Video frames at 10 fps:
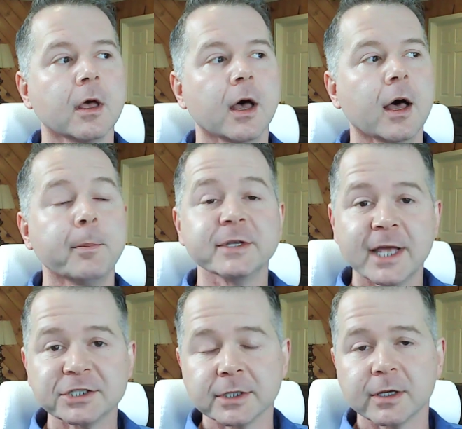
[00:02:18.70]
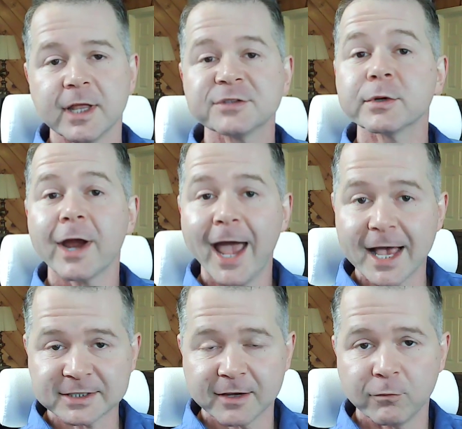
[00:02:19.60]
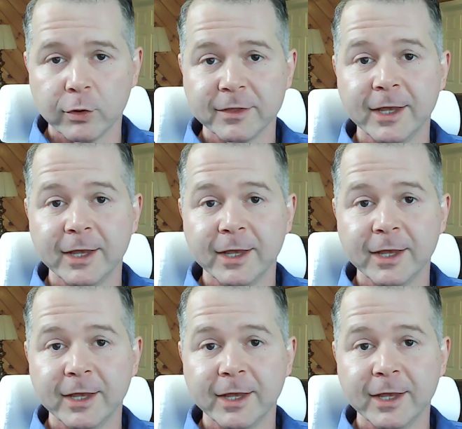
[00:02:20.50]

Potentially, that's what you're asking for.